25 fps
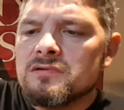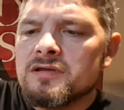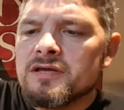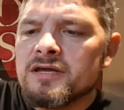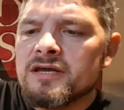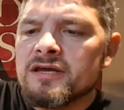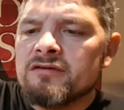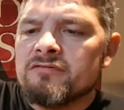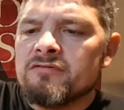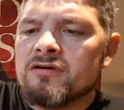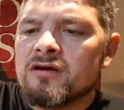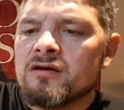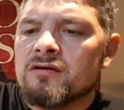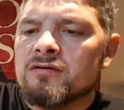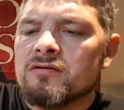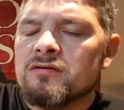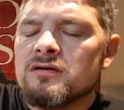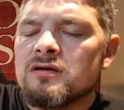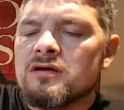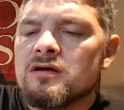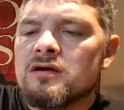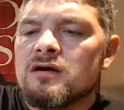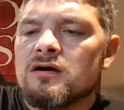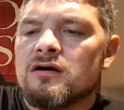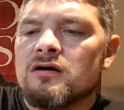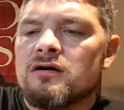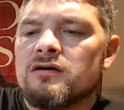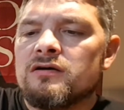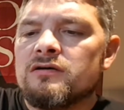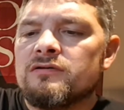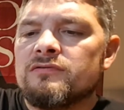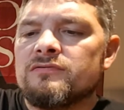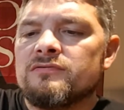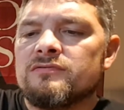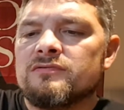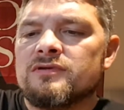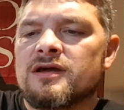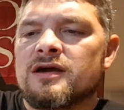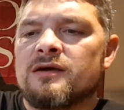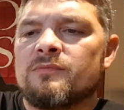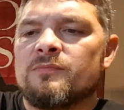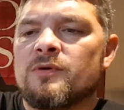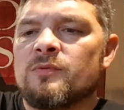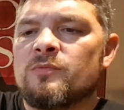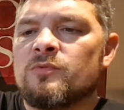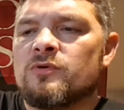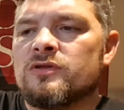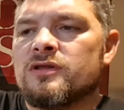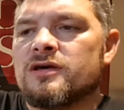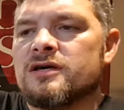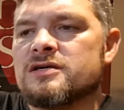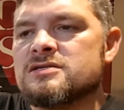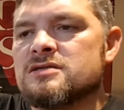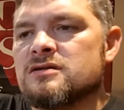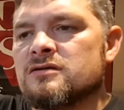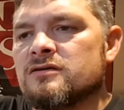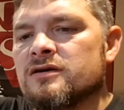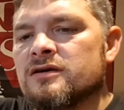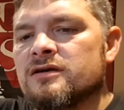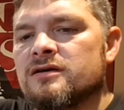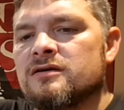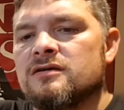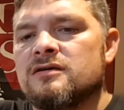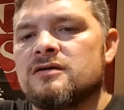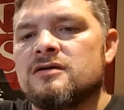Hero? I can't remember what that's like.